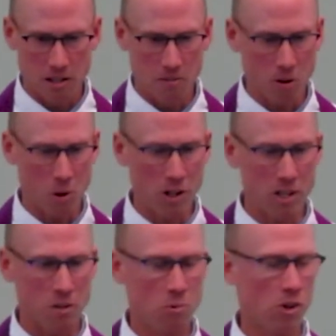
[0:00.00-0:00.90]
of Holy
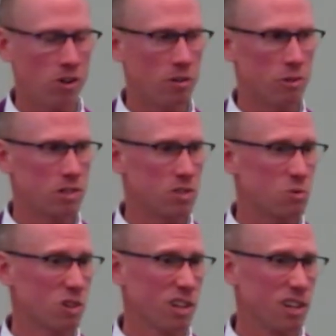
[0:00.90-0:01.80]
Communion, which is
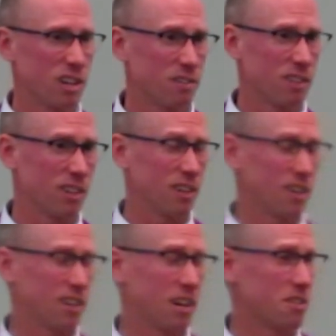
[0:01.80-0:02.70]
really nothing
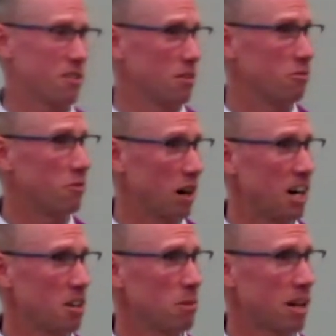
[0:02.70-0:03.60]
other than
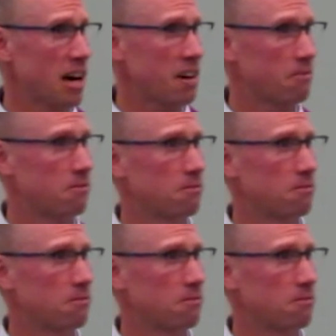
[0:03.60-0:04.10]
vitamin F.